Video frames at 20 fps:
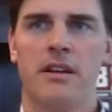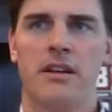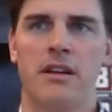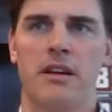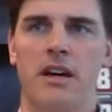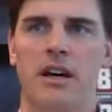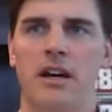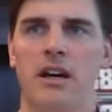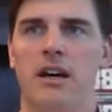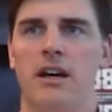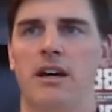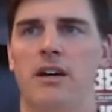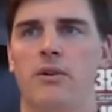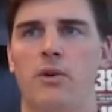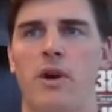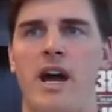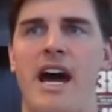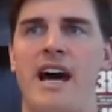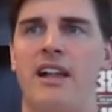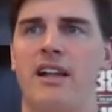Uh,
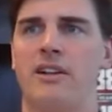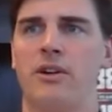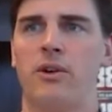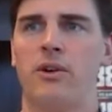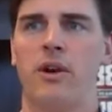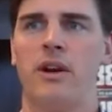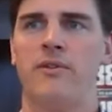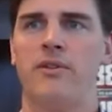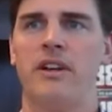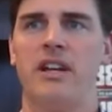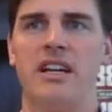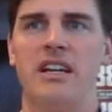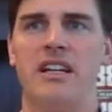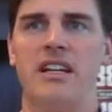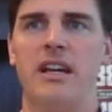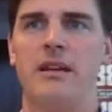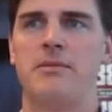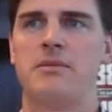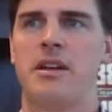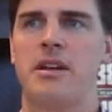Rylan Griffen, he
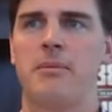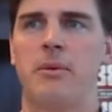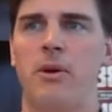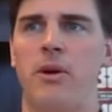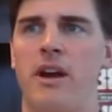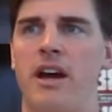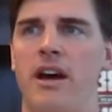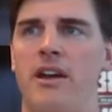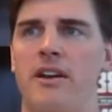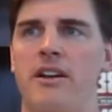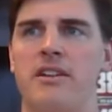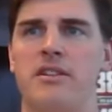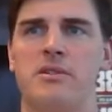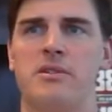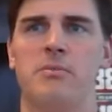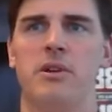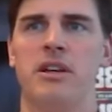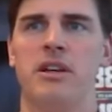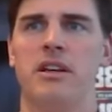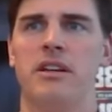keeps him around, has
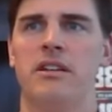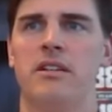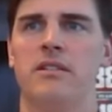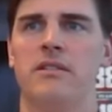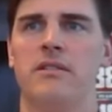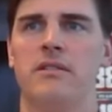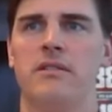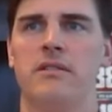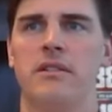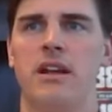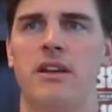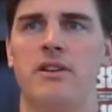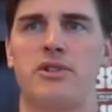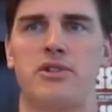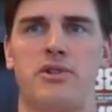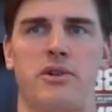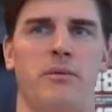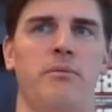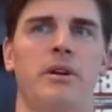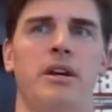been
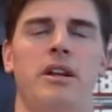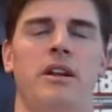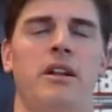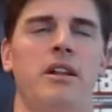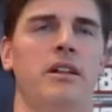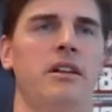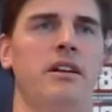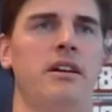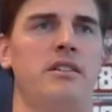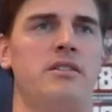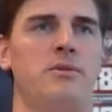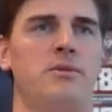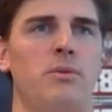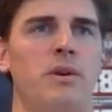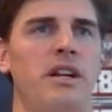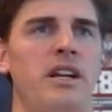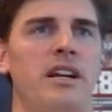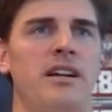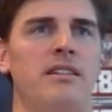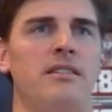instrumental in us
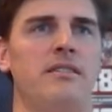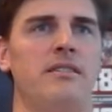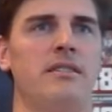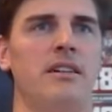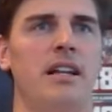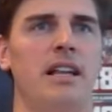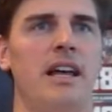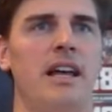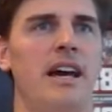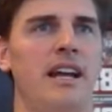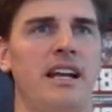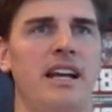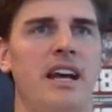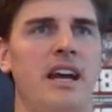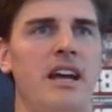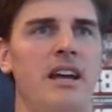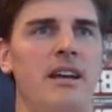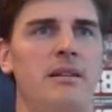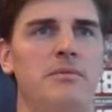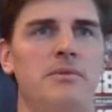winning a lot of
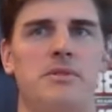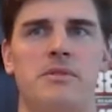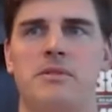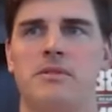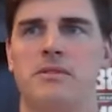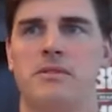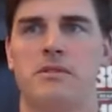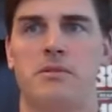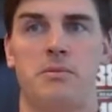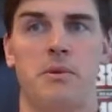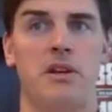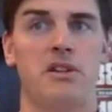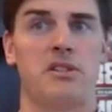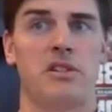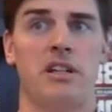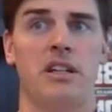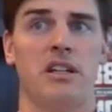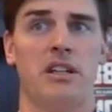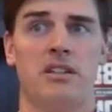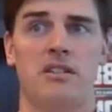games,
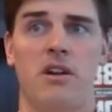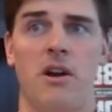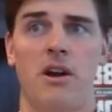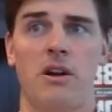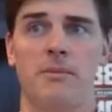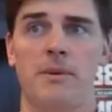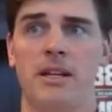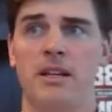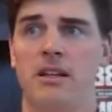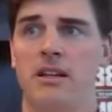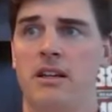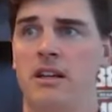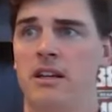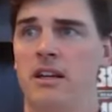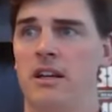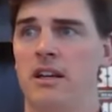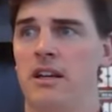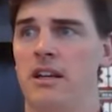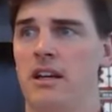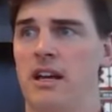especially in the tournament.
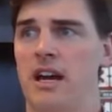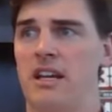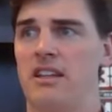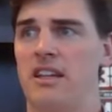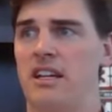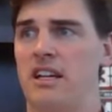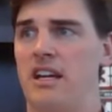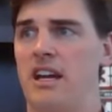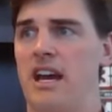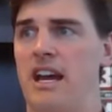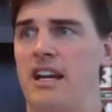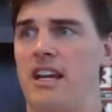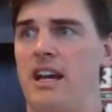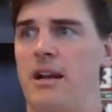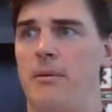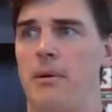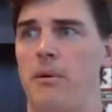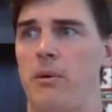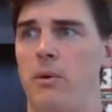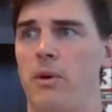Mm-hmm. I think I
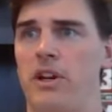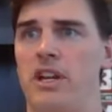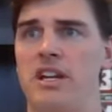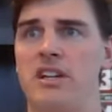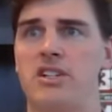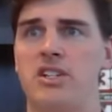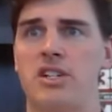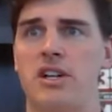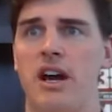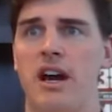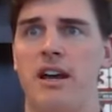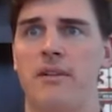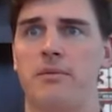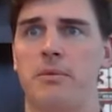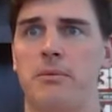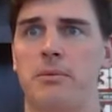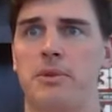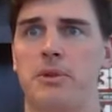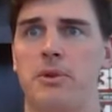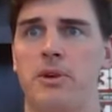can't remember what he shot
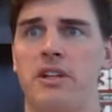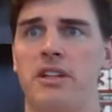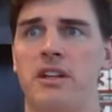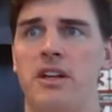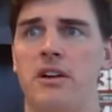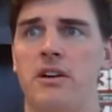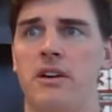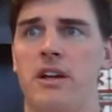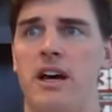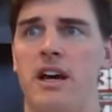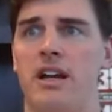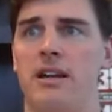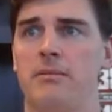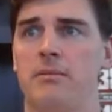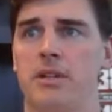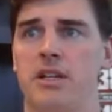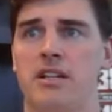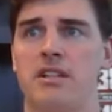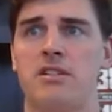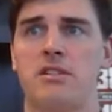from three the other night,
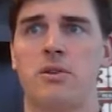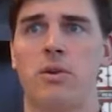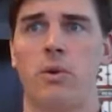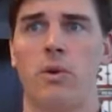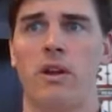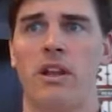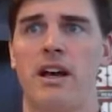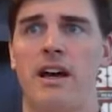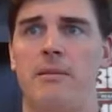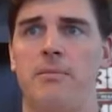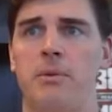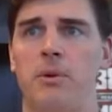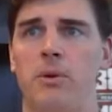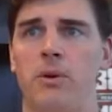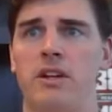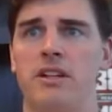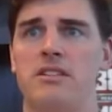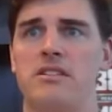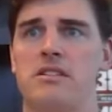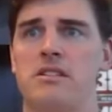but he scored a lot of
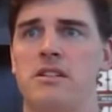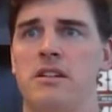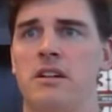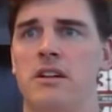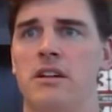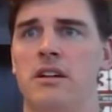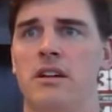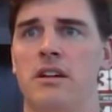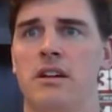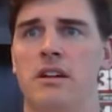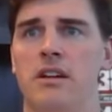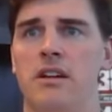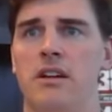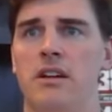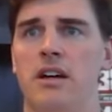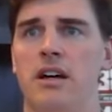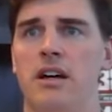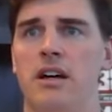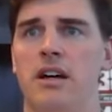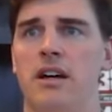points.
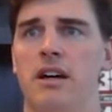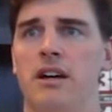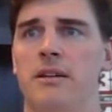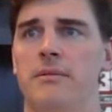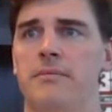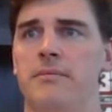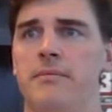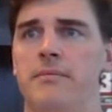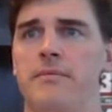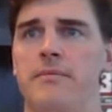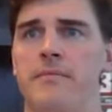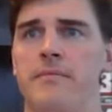Um,